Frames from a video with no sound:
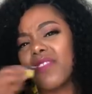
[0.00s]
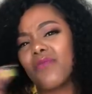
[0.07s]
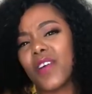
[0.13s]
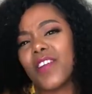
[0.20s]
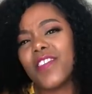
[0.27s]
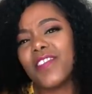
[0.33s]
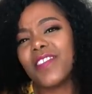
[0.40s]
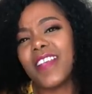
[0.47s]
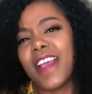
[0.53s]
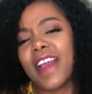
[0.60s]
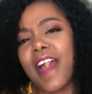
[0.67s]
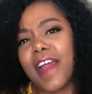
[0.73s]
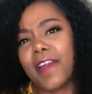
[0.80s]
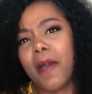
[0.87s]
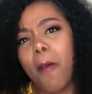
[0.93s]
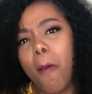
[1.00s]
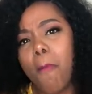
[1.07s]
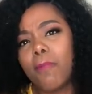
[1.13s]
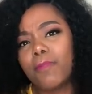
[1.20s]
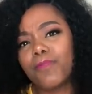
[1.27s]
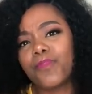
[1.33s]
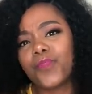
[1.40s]
What are you saying, Ida?
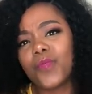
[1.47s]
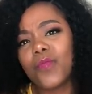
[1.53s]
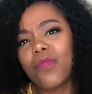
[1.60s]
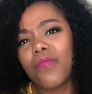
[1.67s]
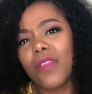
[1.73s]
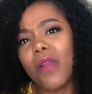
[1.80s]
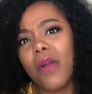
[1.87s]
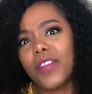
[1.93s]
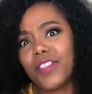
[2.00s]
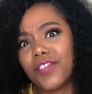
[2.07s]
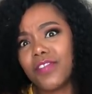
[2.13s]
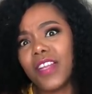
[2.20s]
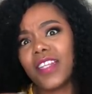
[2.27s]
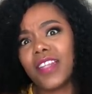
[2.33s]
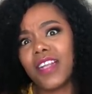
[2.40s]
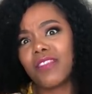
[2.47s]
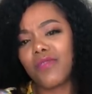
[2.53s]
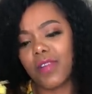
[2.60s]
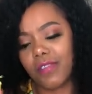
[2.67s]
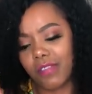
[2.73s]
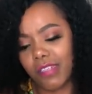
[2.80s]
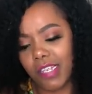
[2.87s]
Did you let
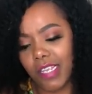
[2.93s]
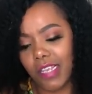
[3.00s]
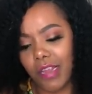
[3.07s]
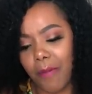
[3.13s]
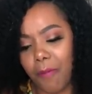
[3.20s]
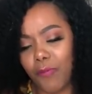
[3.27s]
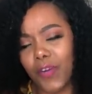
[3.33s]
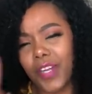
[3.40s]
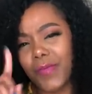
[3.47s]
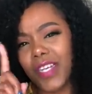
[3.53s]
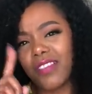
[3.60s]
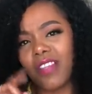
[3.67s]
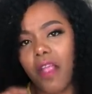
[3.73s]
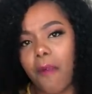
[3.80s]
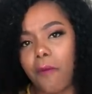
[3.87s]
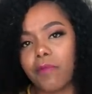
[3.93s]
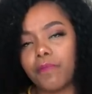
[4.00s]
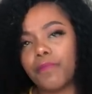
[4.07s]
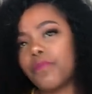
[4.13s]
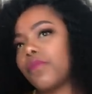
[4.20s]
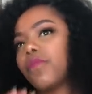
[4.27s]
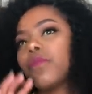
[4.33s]
that sink in? What am I saying?
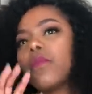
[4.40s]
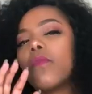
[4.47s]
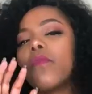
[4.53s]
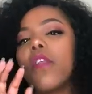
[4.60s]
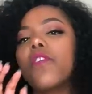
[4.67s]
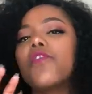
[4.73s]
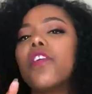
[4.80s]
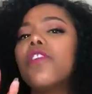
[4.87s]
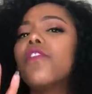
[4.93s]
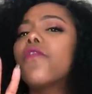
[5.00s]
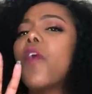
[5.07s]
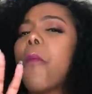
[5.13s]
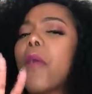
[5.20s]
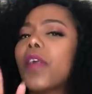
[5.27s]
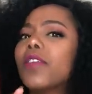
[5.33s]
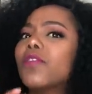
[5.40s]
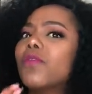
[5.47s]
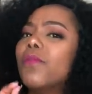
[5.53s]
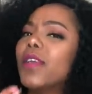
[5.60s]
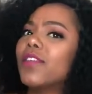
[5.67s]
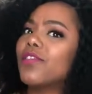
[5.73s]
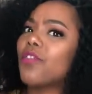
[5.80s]
Don't look for a partner
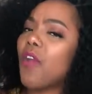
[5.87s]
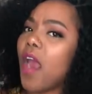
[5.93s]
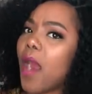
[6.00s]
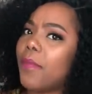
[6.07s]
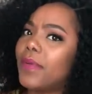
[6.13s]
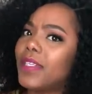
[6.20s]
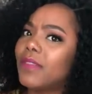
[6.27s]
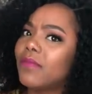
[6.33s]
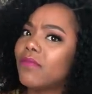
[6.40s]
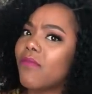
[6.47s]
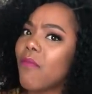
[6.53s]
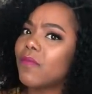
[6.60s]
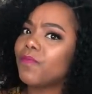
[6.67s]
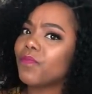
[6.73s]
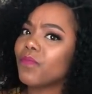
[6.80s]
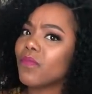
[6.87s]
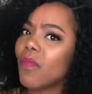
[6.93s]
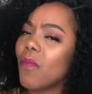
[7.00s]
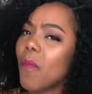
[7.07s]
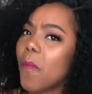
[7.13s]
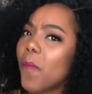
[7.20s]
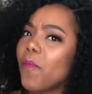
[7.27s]
who makes you happy.
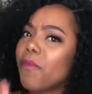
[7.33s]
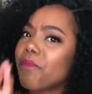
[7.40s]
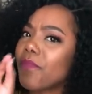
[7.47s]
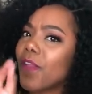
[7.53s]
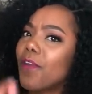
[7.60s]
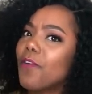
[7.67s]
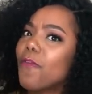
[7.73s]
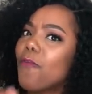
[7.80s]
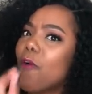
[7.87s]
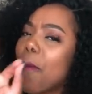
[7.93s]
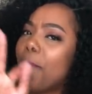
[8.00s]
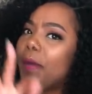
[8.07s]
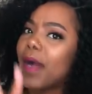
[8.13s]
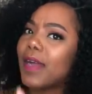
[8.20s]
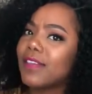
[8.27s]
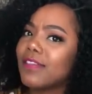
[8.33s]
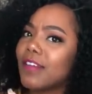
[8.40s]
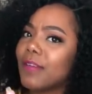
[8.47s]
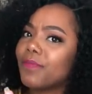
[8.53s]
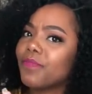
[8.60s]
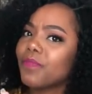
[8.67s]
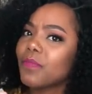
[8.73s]
Look for a
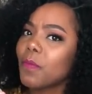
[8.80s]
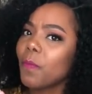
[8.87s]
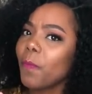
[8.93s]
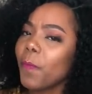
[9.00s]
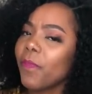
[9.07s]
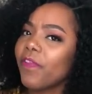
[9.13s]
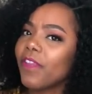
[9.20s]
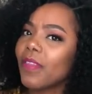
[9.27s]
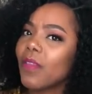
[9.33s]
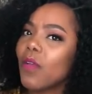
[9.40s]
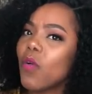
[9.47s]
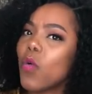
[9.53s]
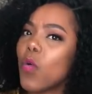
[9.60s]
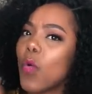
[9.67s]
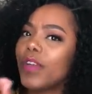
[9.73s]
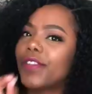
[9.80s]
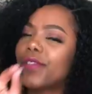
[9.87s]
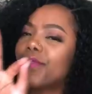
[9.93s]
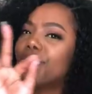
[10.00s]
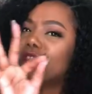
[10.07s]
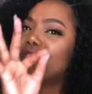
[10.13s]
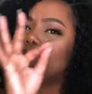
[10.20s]
partner who wants
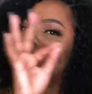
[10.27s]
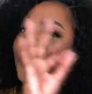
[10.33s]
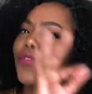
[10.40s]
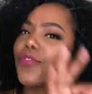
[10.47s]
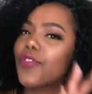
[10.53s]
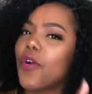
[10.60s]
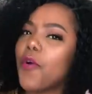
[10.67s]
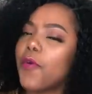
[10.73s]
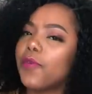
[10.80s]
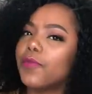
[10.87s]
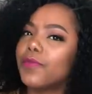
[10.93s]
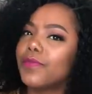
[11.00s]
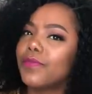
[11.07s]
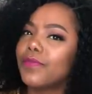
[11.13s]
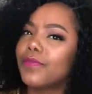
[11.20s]
to see you grow.